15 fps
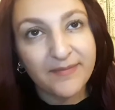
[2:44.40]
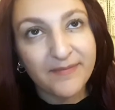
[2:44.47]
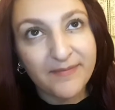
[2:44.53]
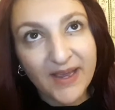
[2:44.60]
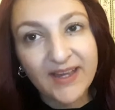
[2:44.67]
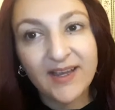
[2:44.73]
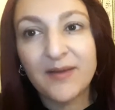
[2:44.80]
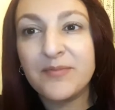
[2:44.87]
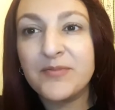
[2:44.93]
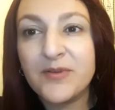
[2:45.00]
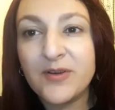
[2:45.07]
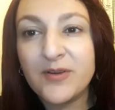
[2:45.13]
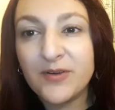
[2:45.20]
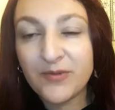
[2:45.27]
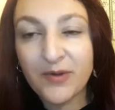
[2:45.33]
makeup
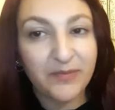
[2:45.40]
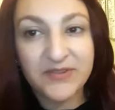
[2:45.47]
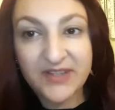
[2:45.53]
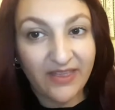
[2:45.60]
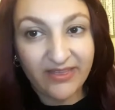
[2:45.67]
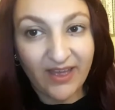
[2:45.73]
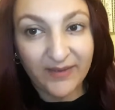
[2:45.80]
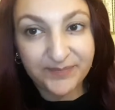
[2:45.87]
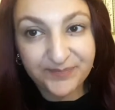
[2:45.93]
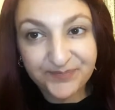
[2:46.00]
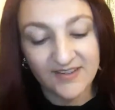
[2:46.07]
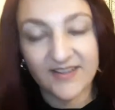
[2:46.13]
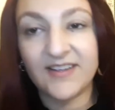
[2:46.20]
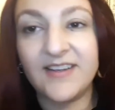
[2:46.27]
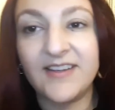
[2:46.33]
could represent that.
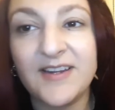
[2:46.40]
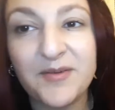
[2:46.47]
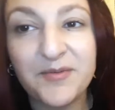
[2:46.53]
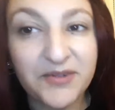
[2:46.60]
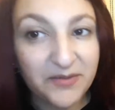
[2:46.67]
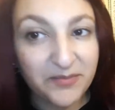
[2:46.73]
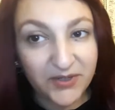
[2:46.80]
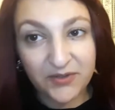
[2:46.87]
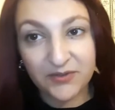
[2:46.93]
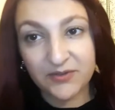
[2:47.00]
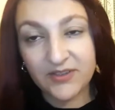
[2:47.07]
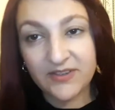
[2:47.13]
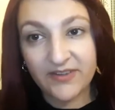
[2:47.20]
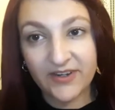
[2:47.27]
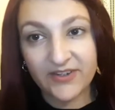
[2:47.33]
Now wouldn't it be
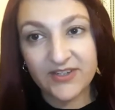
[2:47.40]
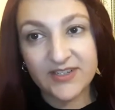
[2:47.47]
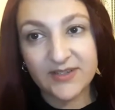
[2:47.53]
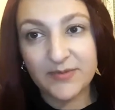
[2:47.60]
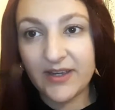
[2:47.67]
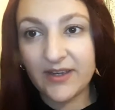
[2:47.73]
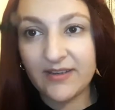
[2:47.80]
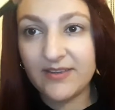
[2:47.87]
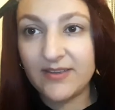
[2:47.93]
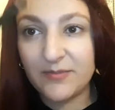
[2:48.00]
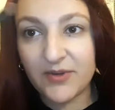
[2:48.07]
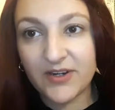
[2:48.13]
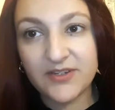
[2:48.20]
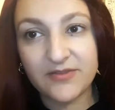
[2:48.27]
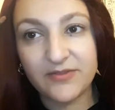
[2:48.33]
cool if I could just make the
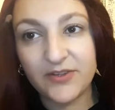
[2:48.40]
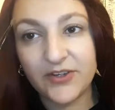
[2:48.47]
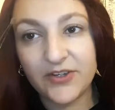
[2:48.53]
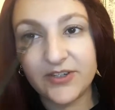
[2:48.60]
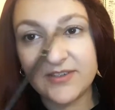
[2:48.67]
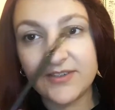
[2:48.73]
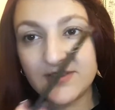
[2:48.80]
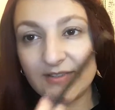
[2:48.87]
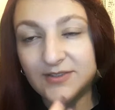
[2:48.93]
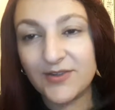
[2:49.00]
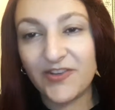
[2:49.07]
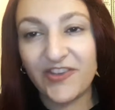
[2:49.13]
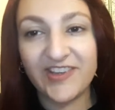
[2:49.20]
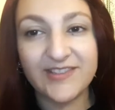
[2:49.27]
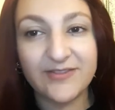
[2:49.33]
brush float and just
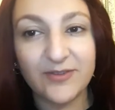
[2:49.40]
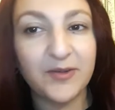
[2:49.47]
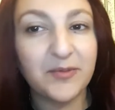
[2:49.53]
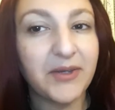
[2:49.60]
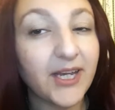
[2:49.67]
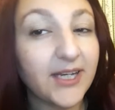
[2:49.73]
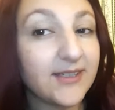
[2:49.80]
do things for me?